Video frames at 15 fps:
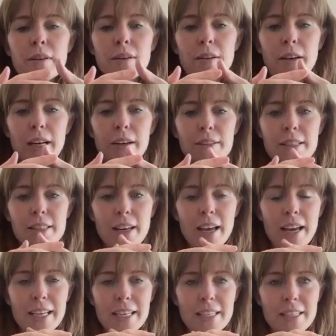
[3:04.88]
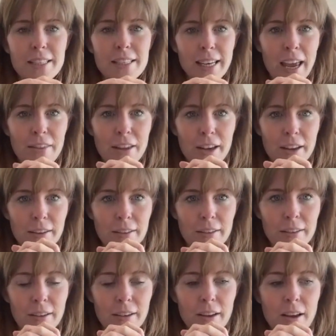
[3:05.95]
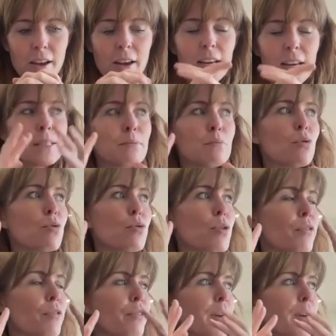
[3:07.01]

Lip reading: kind of slide together. It's more of,